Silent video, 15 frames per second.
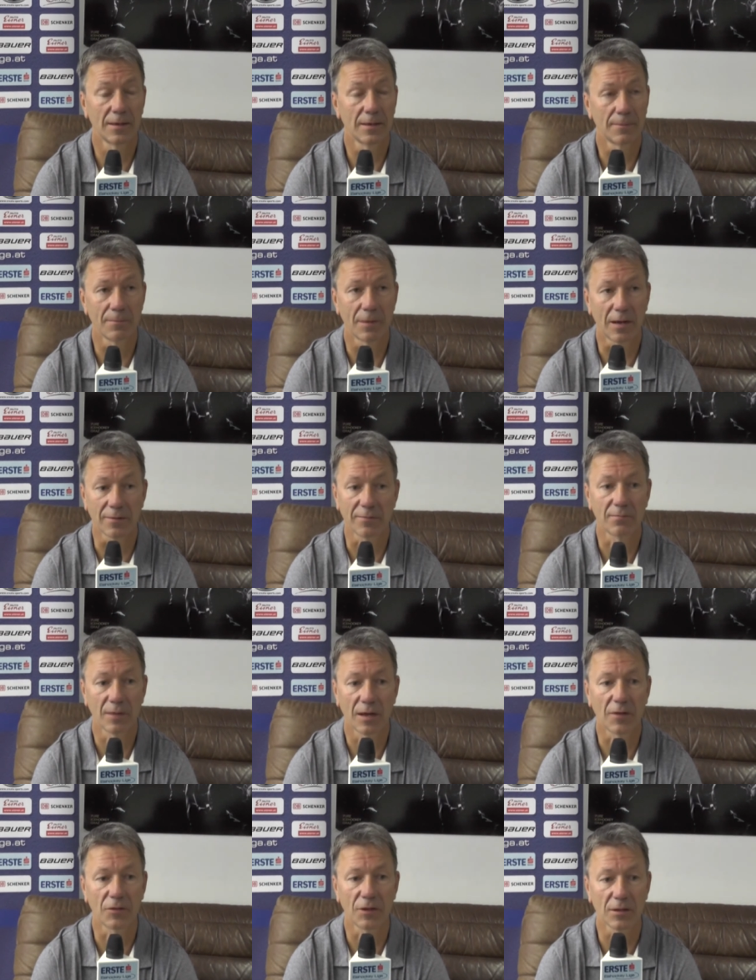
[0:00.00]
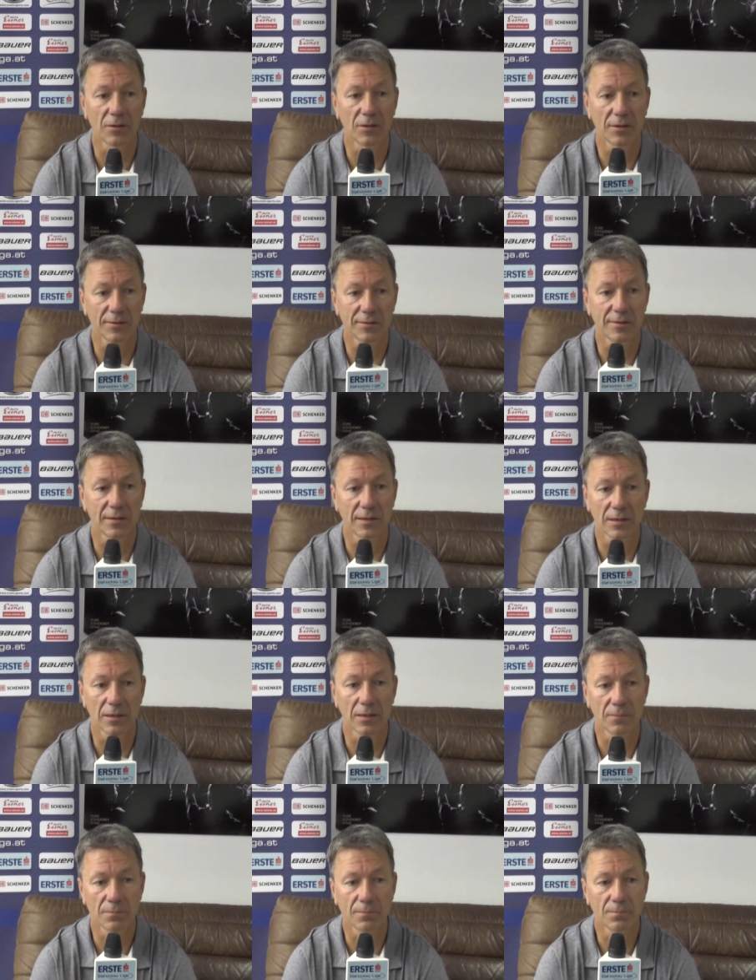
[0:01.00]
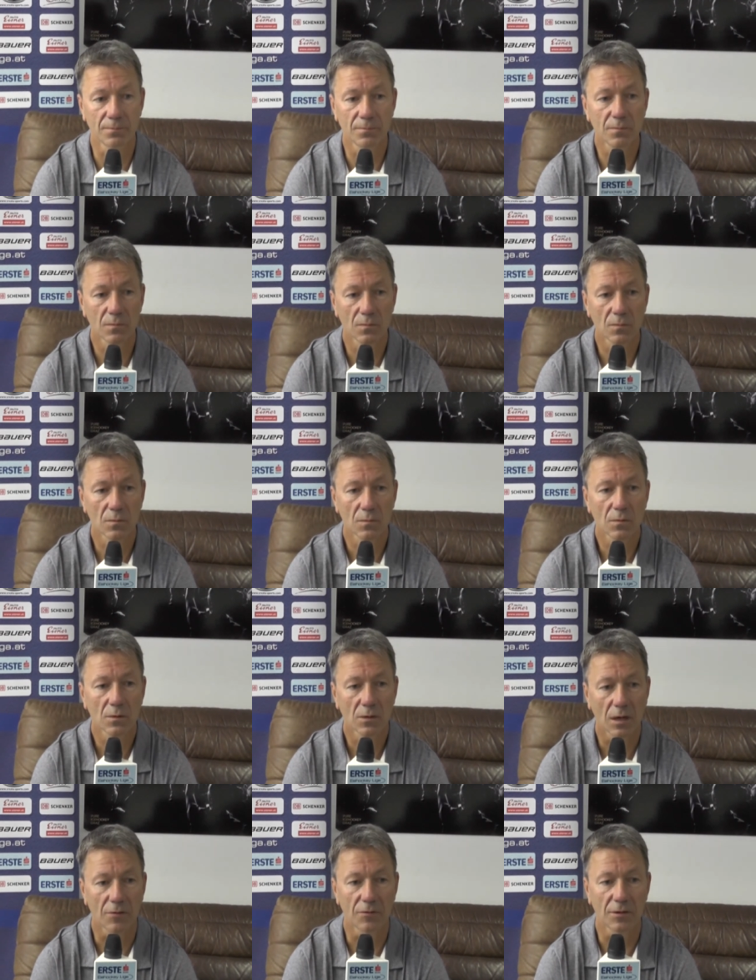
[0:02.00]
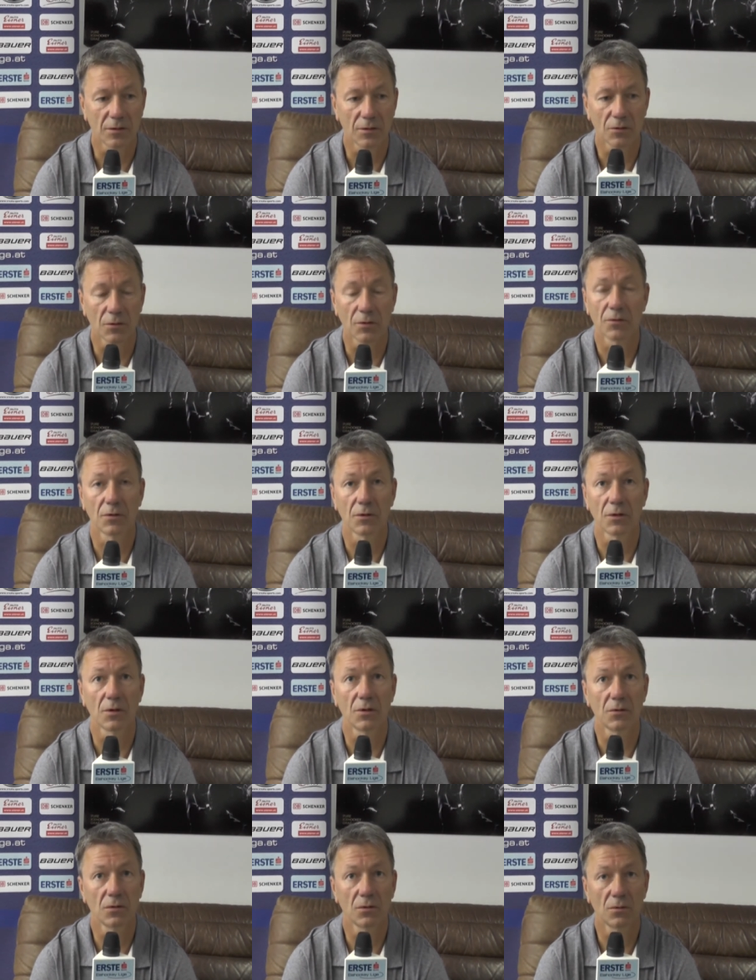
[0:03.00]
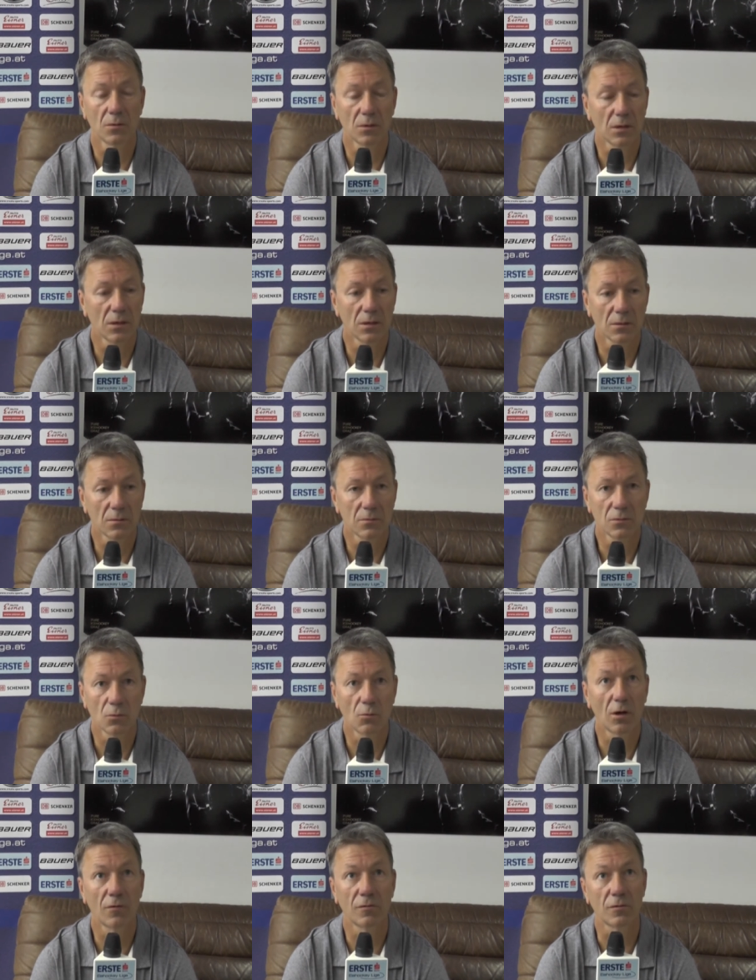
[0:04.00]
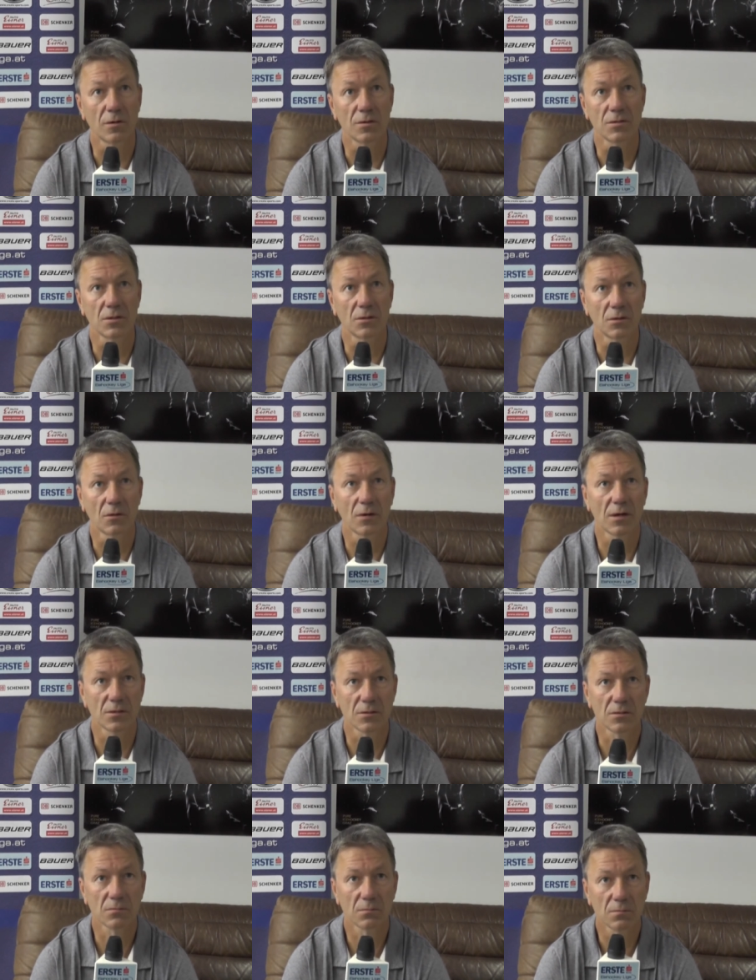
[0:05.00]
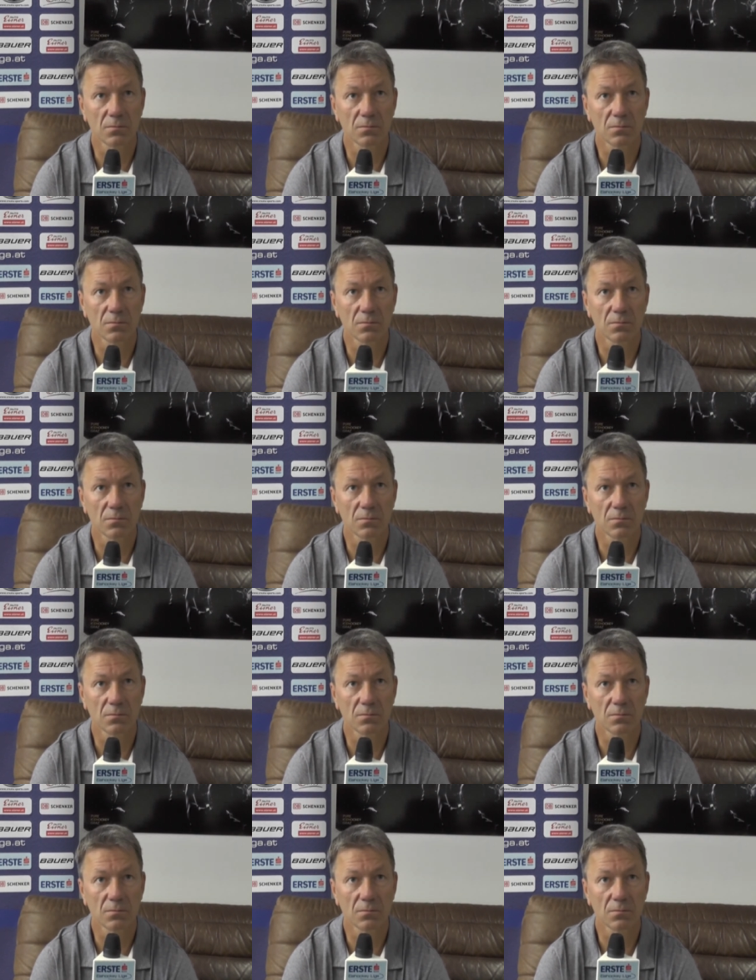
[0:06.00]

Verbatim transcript: um, I I think that. Um, I think that they're, they're going to do, uh, do well for us here in Graz.